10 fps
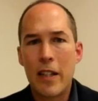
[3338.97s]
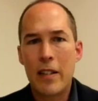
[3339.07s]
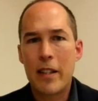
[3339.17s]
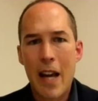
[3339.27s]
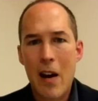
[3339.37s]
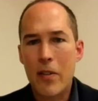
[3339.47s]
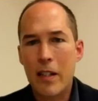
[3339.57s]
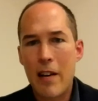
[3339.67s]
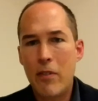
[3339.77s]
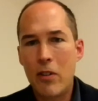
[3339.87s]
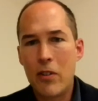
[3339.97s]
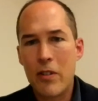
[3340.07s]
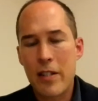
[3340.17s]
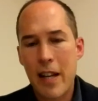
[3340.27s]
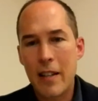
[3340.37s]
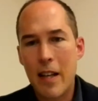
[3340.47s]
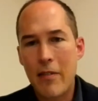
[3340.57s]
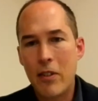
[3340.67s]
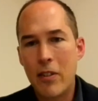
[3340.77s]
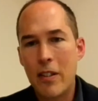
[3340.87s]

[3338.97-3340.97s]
at the county level or the state level,